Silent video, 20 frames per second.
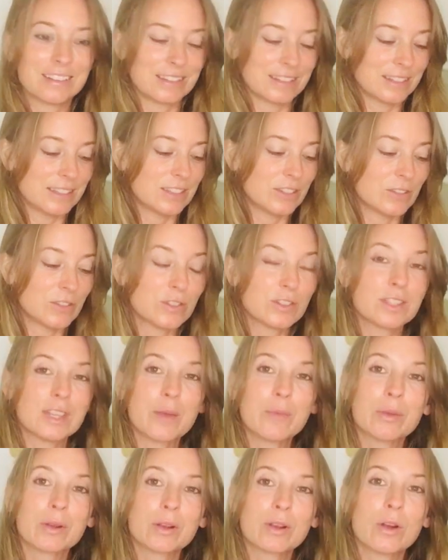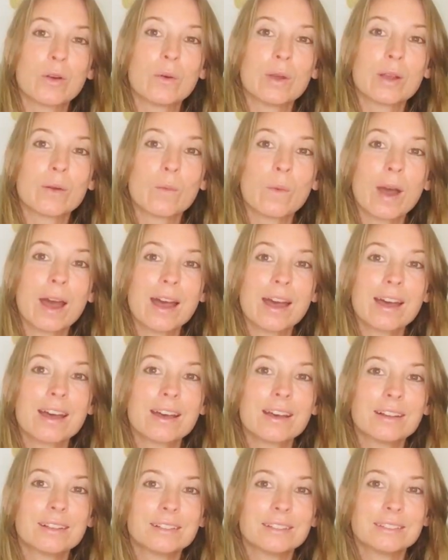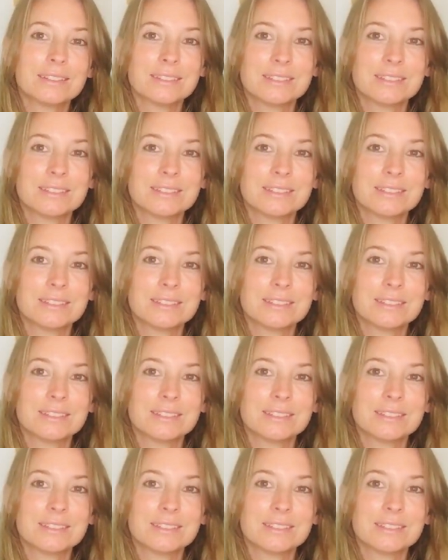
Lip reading: Is your summer going well?